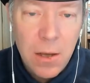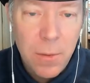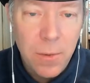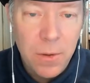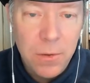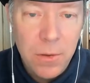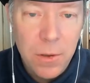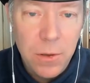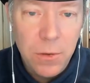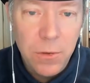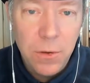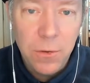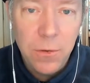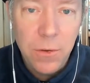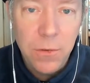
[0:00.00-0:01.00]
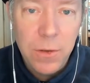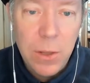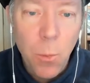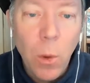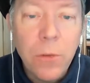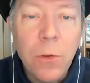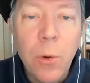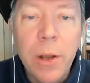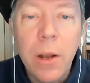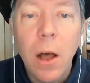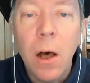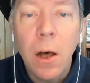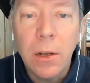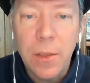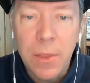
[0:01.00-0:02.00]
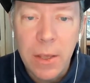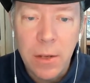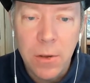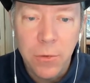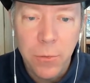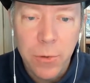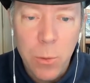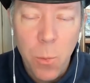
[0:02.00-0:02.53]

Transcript: to just to see what's going on in the industry,